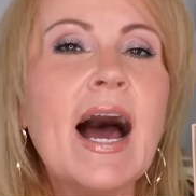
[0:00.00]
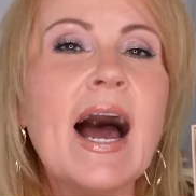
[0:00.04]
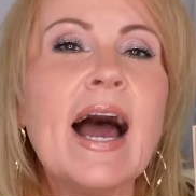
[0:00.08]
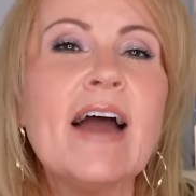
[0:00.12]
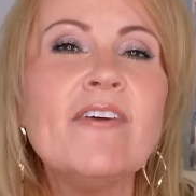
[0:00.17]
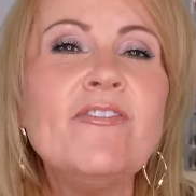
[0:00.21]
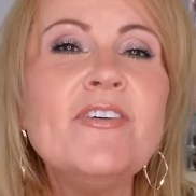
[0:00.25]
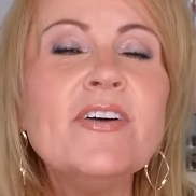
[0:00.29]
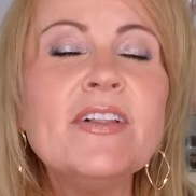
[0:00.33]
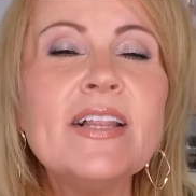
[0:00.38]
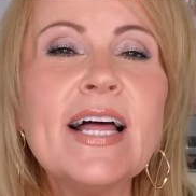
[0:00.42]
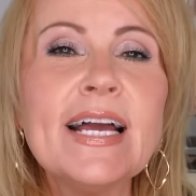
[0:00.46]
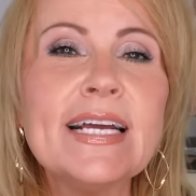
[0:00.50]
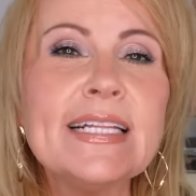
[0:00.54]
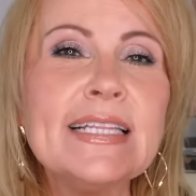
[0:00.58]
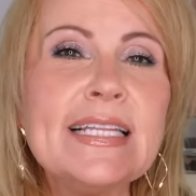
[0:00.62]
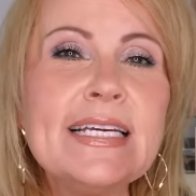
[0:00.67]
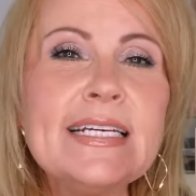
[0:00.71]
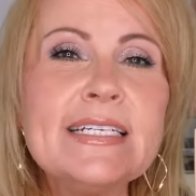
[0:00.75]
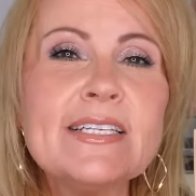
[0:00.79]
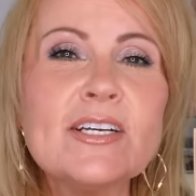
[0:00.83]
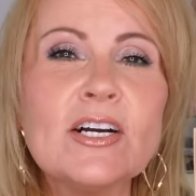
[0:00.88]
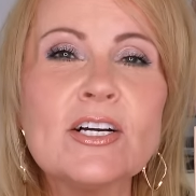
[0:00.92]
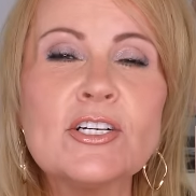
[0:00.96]
I feel like
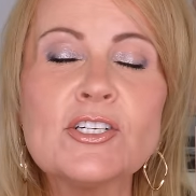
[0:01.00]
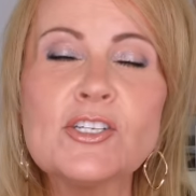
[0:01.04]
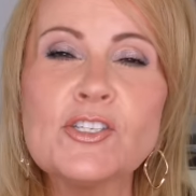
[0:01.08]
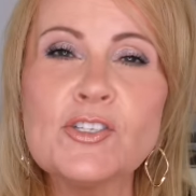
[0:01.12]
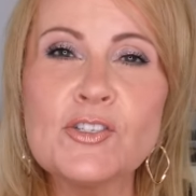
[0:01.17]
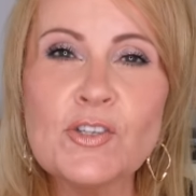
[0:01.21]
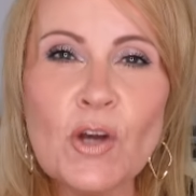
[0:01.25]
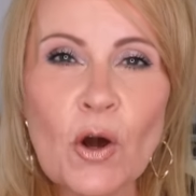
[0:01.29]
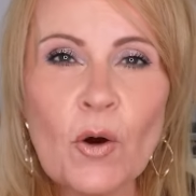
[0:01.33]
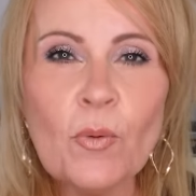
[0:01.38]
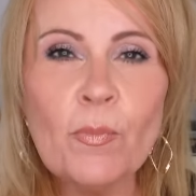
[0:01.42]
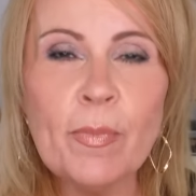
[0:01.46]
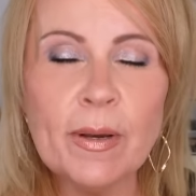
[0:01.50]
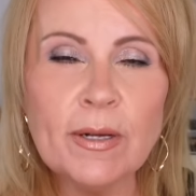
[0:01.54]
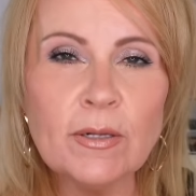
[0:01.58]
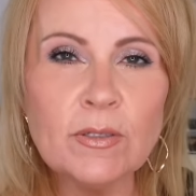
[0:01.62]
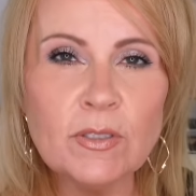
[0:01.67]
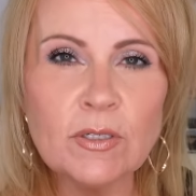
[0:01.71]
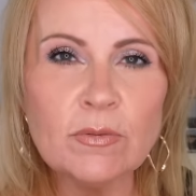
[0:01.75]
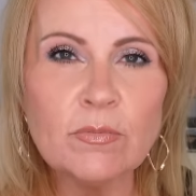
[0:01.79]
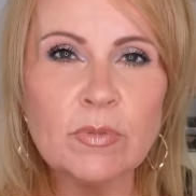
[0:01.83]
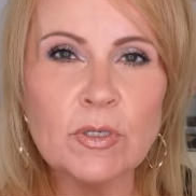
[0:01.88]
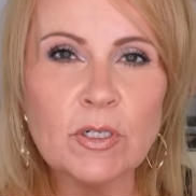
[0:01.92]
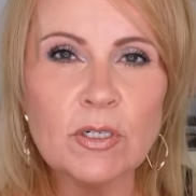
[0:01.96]
these are so
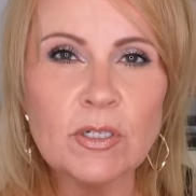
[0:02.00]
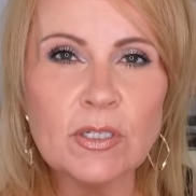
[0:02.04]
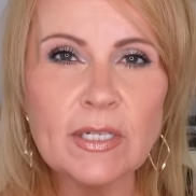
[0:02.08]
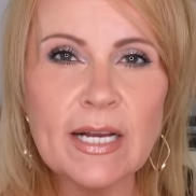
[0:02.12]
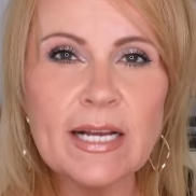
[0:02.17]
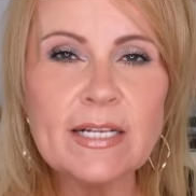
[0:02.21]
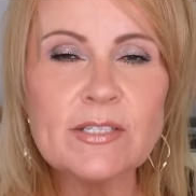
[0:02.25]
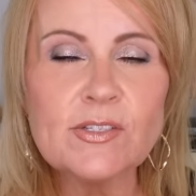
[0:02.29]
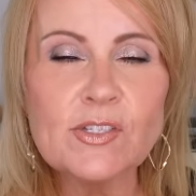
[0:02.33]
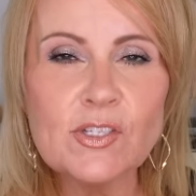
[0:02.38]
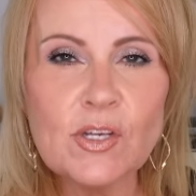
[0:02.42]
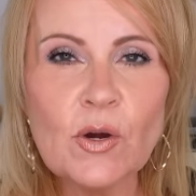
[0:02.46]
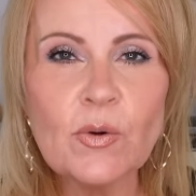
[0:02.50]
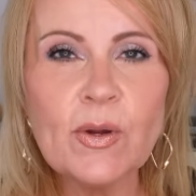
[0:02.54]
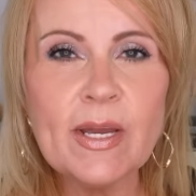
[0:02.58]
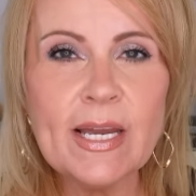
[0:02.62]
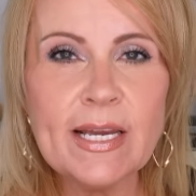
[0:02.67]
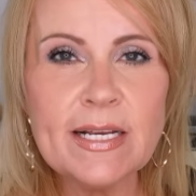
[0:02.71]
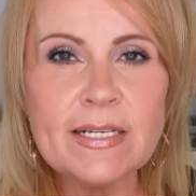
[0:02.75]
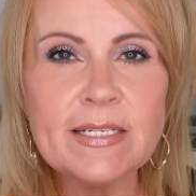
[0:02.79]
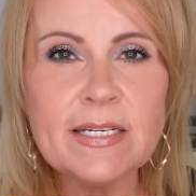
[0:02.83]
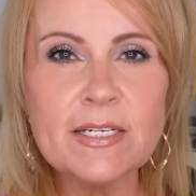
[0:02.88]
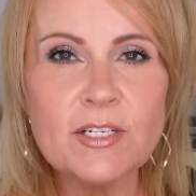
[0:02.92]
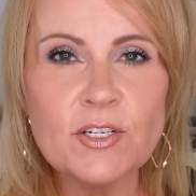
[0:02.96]
buildable and so
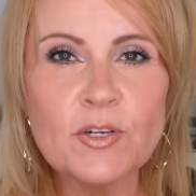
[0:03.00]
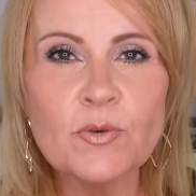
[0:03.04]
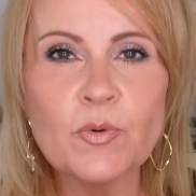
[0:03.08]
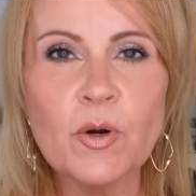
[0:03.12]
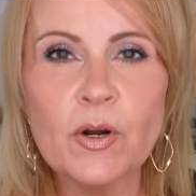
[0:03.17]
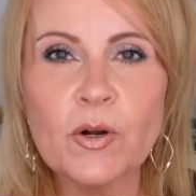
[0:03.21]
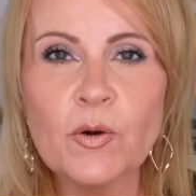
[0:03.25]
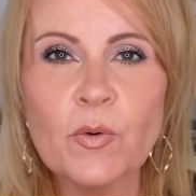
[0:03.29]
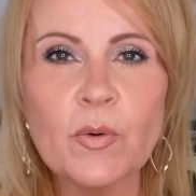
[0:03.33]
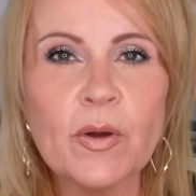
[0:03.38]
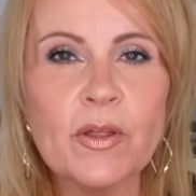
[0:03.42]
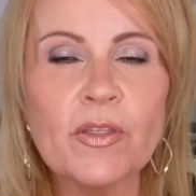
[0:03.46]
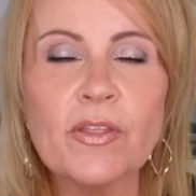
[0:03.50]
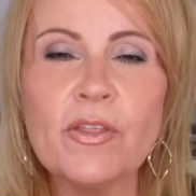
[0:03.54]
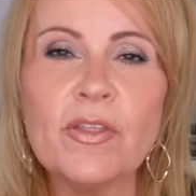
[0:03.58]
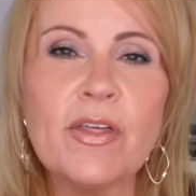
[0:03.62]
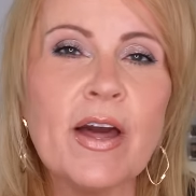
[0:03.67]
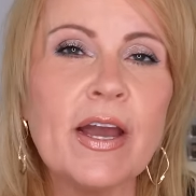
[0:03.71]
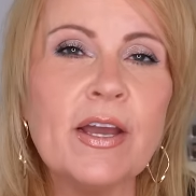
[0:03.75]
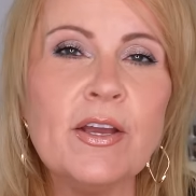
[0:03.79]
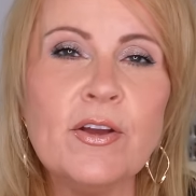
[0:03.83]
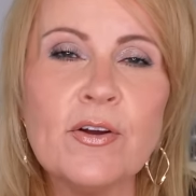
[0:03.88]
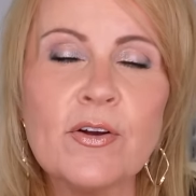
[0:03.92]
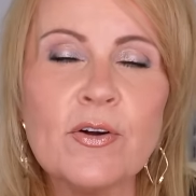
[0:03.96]
easy to work with
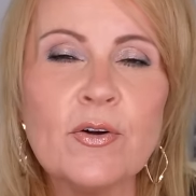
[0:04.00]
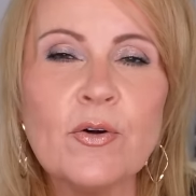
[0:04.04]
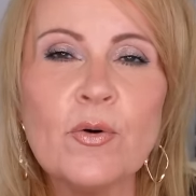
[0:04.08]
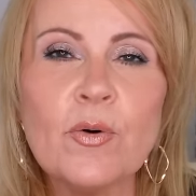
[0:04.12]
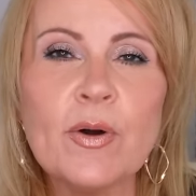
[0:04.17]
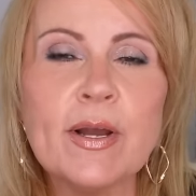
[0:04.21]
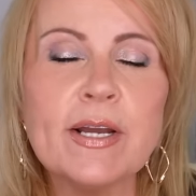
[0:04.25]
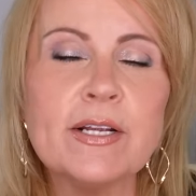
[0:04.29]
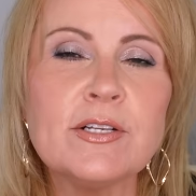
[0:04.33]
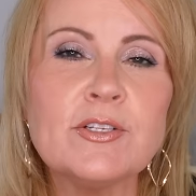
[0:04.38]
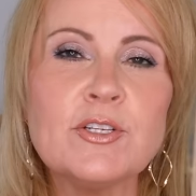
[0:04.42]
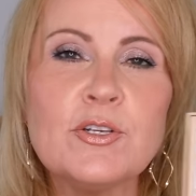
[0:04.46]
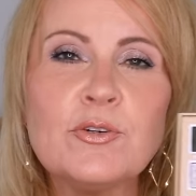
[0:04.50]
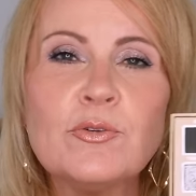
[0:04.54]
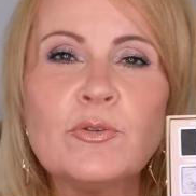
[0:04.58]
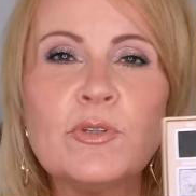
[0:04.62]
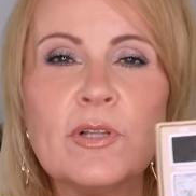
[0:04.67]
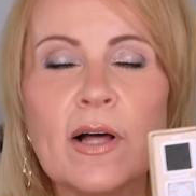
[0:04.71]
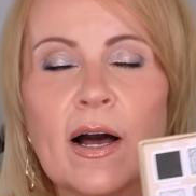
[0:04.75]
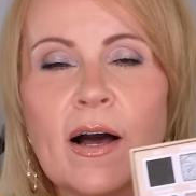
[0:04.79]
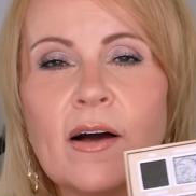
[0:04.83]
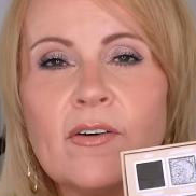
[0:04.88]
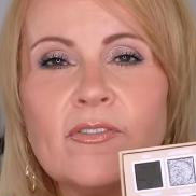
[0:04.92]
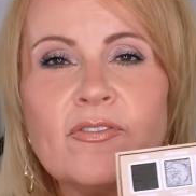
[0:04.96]
that you're going to
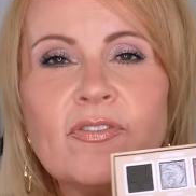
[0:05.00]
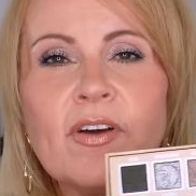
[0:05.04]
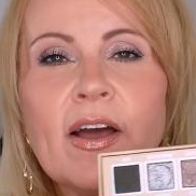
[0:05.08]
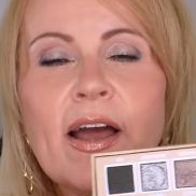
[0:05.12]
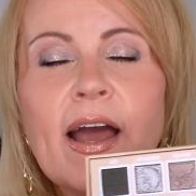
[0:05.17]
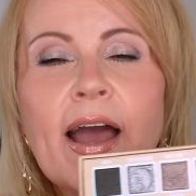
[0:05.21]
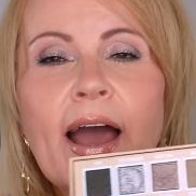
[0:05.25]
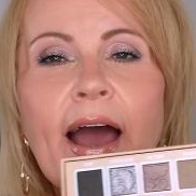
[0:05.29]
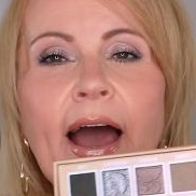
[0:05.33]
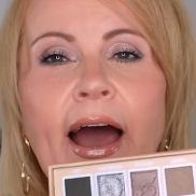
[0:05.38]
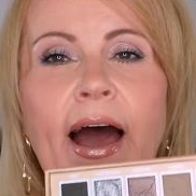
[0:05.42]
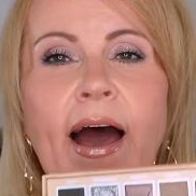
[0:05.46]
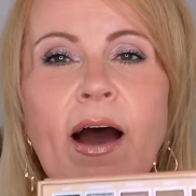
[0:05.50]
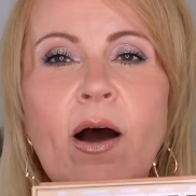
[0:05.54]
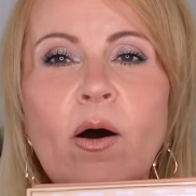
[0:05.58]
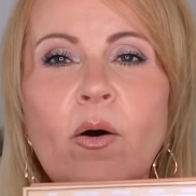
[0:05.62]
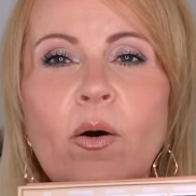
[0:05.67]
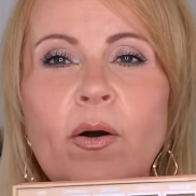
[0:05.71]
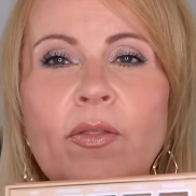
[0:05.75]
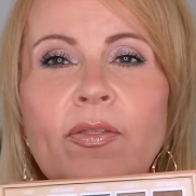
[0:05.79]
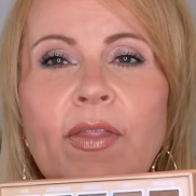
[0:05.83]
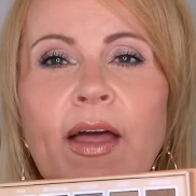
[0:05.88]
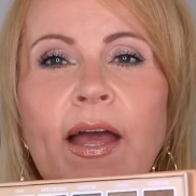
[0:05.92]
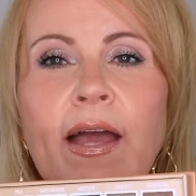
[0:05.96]
love
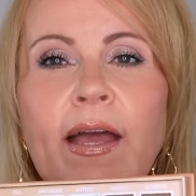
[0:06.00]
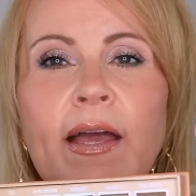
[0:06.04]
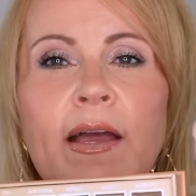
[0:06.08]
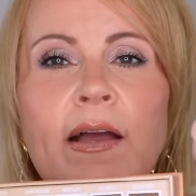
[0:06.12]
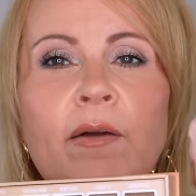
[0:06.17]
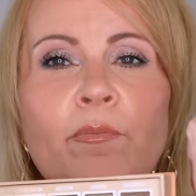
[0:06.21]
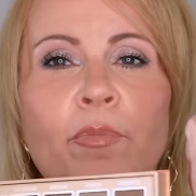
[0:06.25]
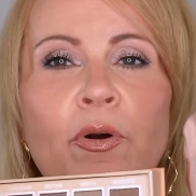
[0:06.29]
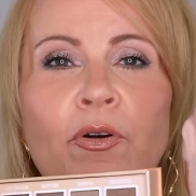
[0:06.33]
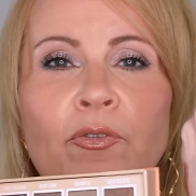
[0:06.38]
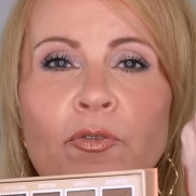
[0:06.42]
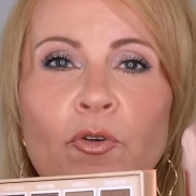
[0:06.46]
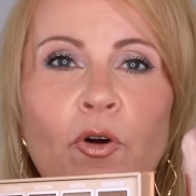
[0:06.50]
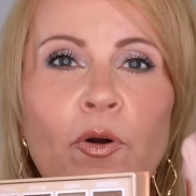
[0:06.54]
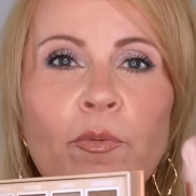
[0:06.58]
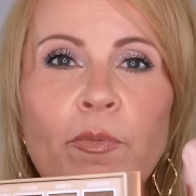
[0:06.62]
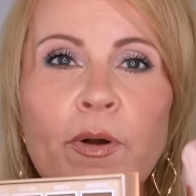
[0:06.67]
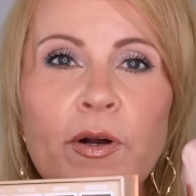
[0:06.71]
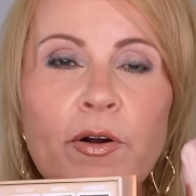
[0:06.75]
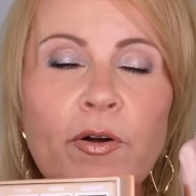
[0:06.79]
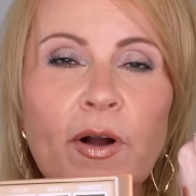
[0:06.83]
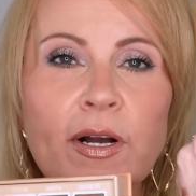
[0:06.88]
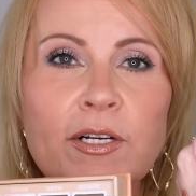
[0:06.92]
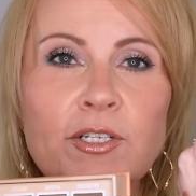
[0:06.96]
how they
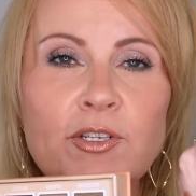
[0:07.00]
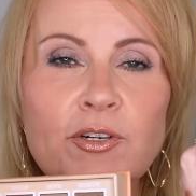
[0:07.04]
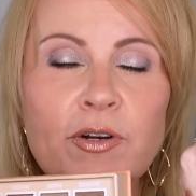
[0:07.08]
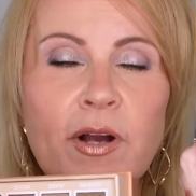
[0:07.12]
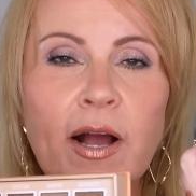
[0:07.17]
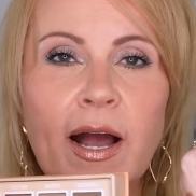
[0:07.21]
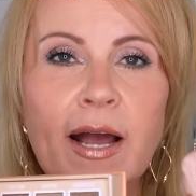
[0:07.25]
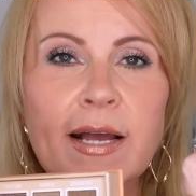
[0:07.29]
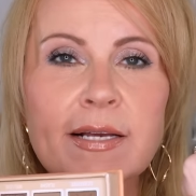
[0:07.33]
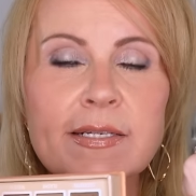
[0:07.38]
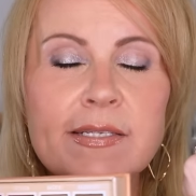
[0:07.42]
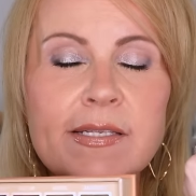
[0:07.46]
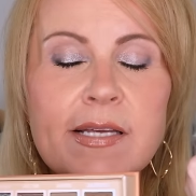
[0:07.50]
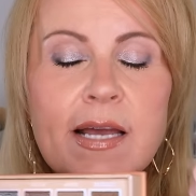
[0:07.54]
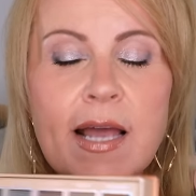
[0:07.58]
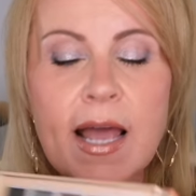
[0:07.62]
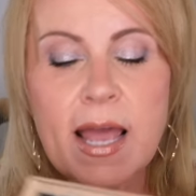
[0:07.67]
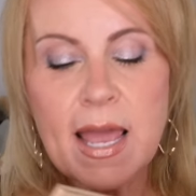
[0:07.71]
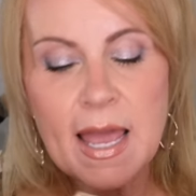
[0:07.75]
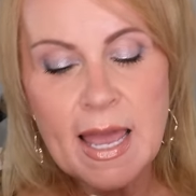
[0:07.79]
perform across your eyes.